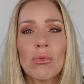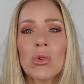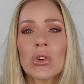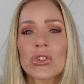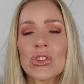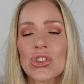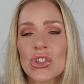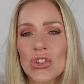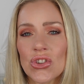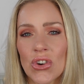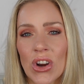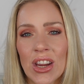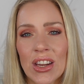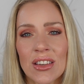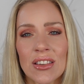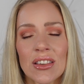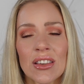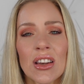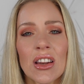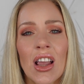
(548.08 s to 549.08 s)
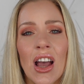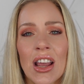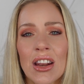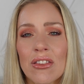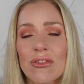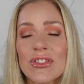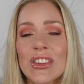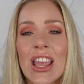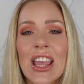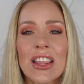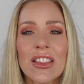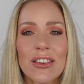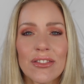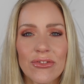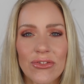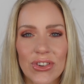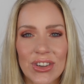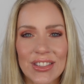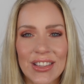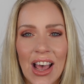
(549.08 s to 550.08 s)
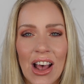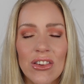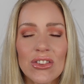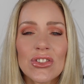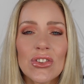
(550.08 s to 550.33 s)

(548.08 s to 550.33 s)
will straighten, kind of take the frizz out.